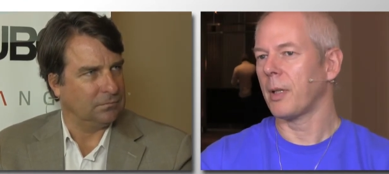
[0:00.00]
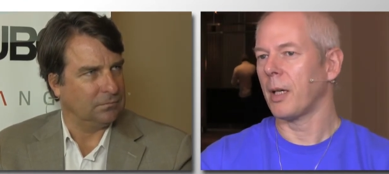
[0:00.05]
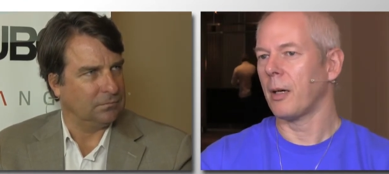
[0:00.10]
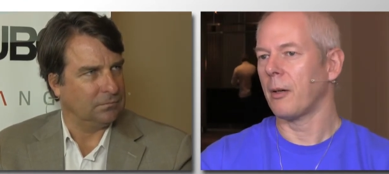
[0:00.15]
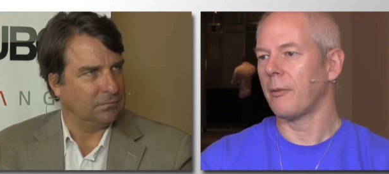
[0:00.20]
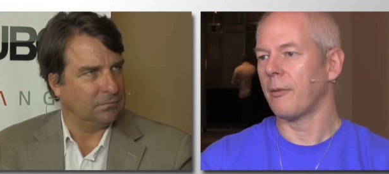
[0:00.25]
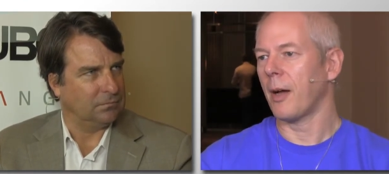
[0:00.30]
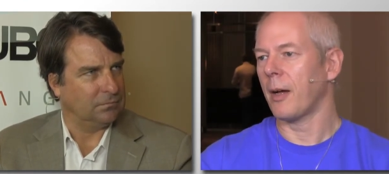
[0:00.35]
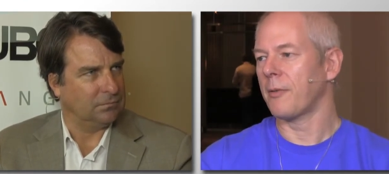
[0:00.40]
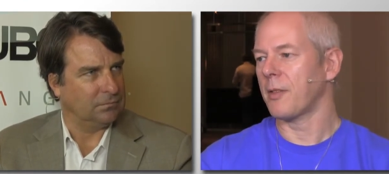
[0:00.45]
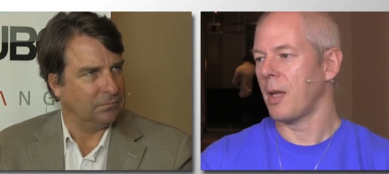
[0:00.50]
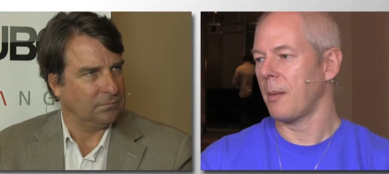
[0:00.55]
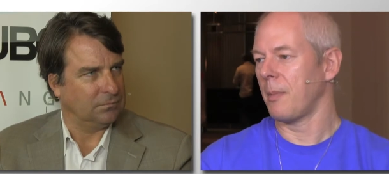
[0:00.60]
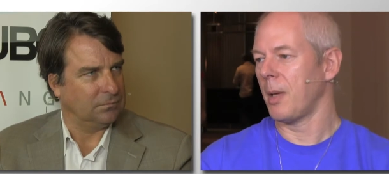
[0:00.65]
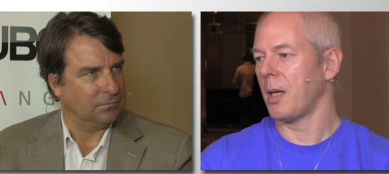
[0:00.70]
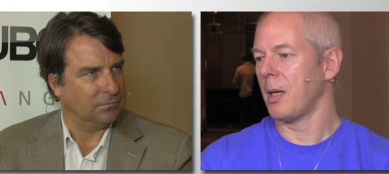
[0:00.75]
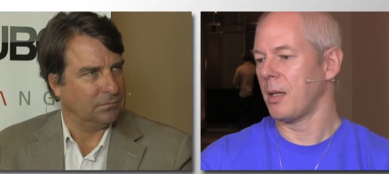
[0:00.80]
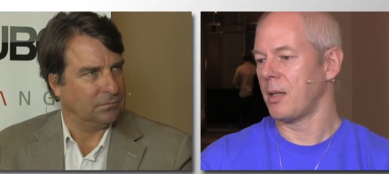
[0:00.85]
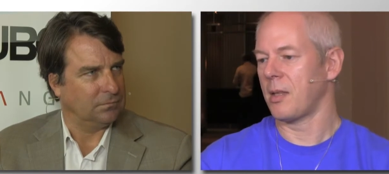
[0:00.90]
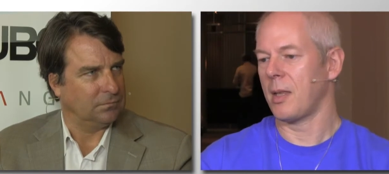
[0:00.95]
Speaker 1: you know, five,
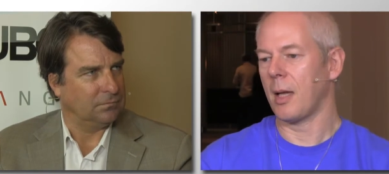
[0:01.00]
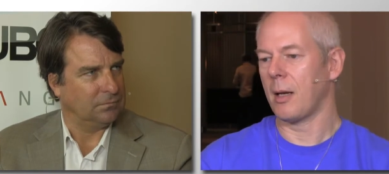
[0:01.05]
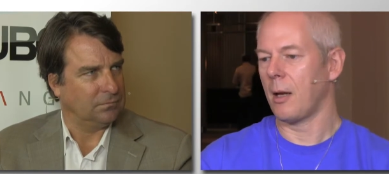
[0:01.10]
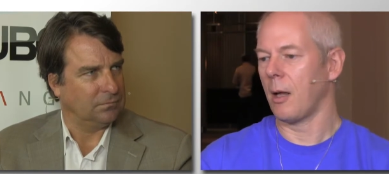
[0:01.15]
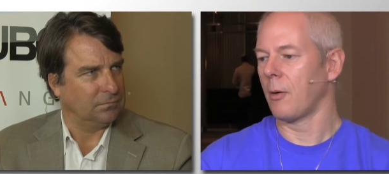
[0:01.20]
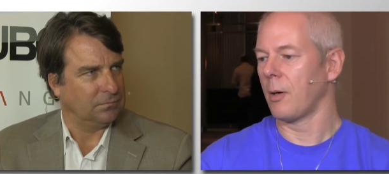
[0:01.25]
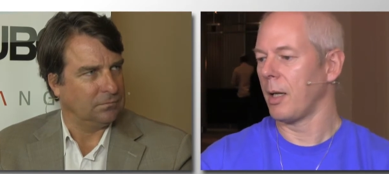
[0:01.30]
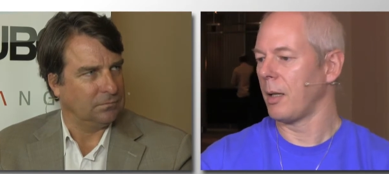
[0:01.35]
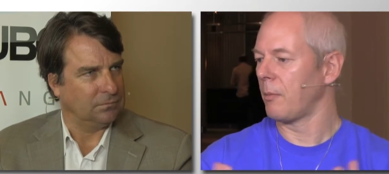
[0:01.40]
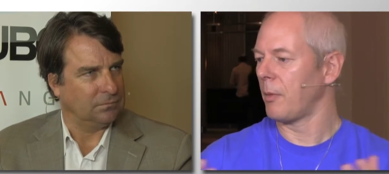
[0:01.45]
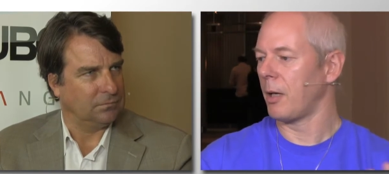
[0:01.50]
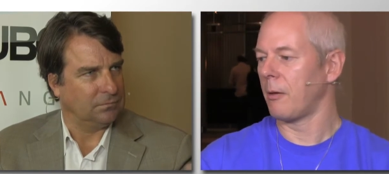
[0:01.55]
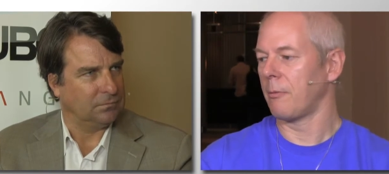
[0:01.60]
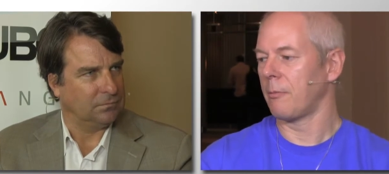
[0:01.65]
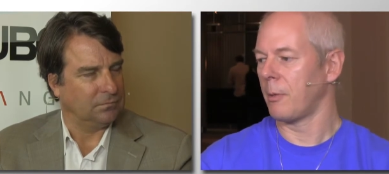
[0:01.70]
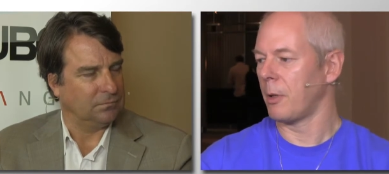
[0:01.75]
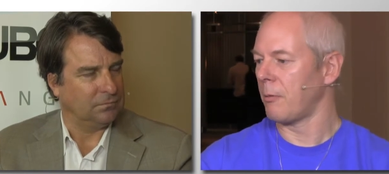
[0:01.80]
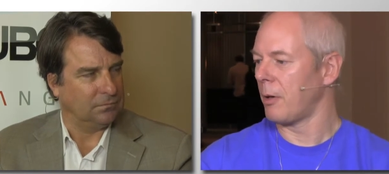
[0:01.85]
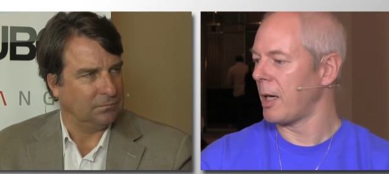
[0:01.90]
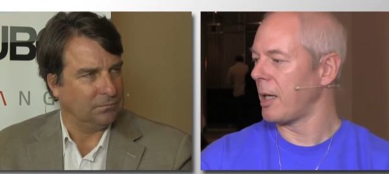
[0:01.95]
10 minutes, they're loading, they're,
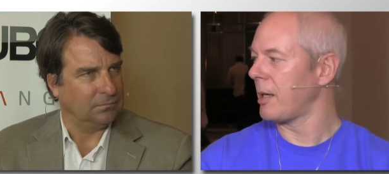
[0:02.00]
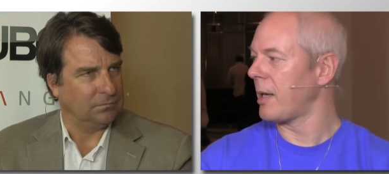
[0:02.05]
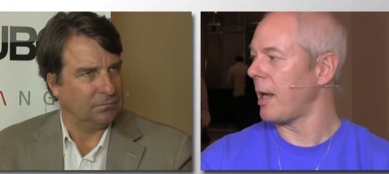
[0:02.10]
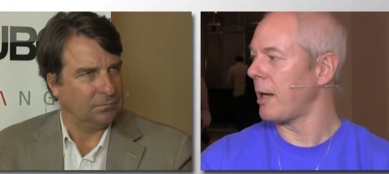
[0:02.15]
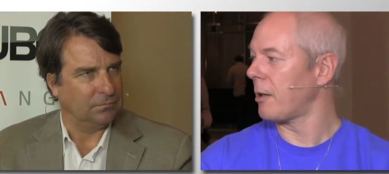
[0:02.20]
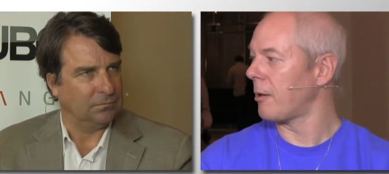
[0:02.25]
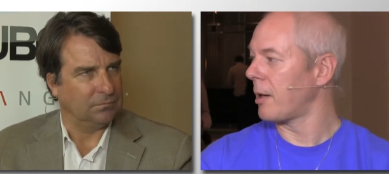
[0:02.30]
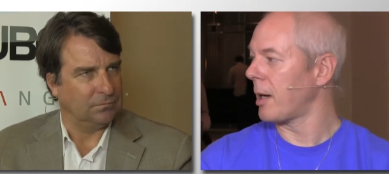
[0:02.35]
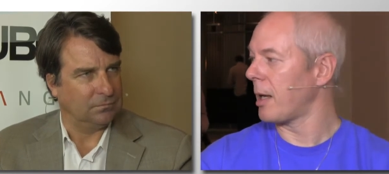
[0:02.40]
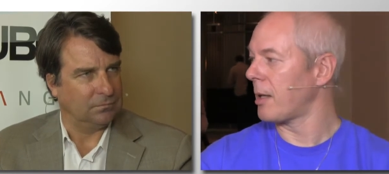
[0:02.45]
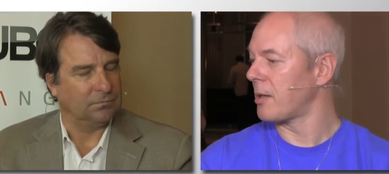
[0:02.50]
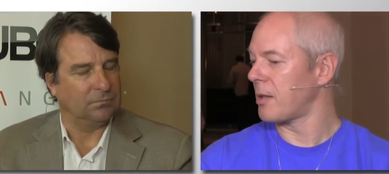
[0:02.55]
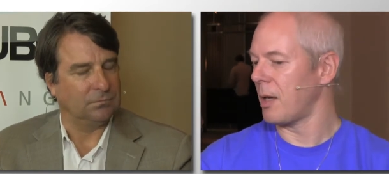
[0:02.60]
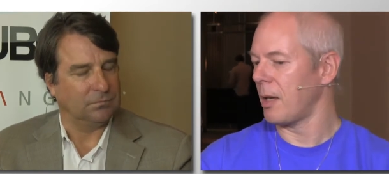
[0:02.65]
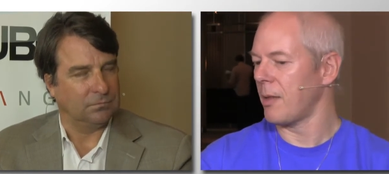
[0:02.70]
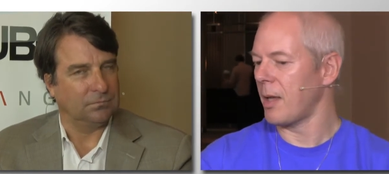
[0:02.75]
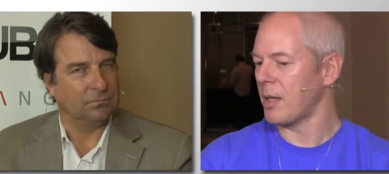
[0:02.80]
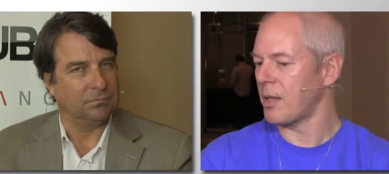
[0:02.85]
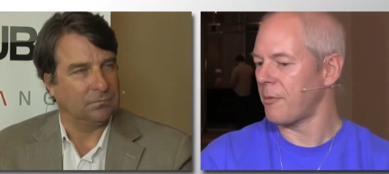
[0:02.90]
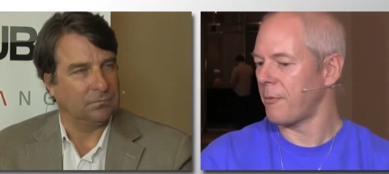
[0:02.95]
we're running data
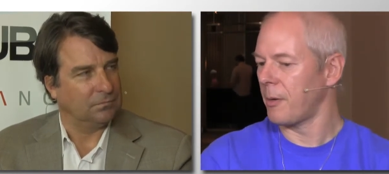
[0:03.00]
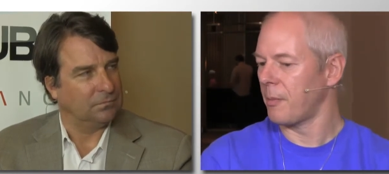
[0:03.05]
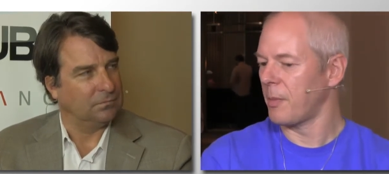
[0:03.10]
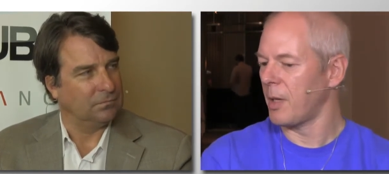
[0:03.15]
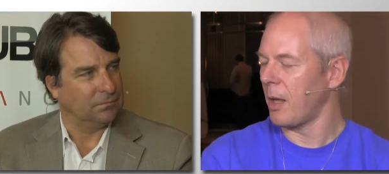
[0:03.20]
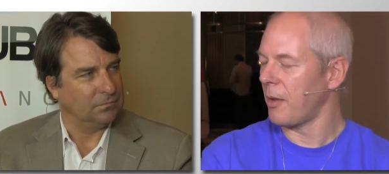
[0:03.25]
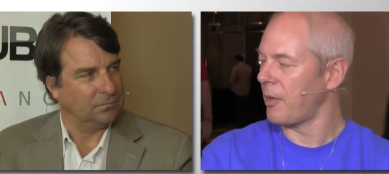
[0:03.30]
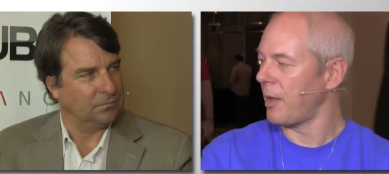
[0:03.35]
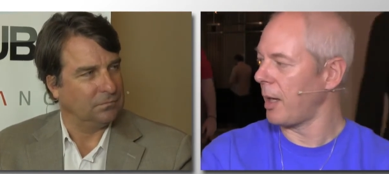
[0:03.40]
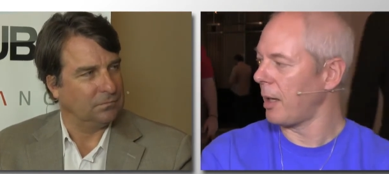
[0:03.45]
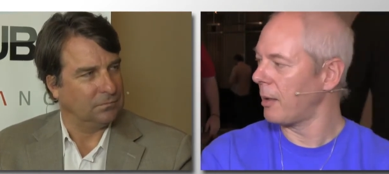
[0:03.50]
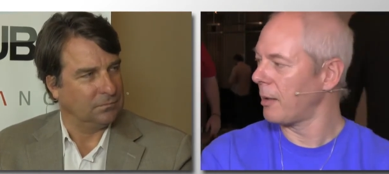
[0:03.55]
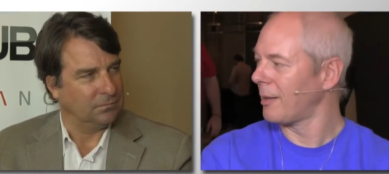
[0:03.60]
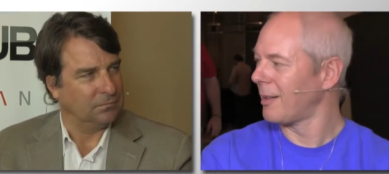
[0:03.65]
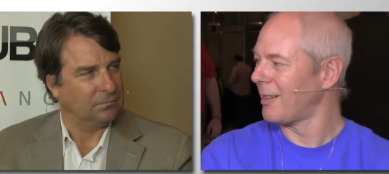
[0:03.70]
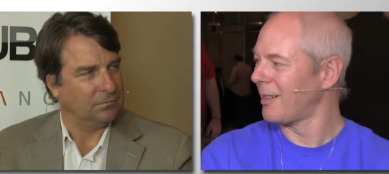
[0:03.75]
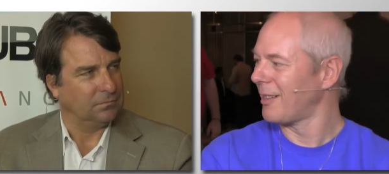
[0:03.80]
against it. That's from nothing,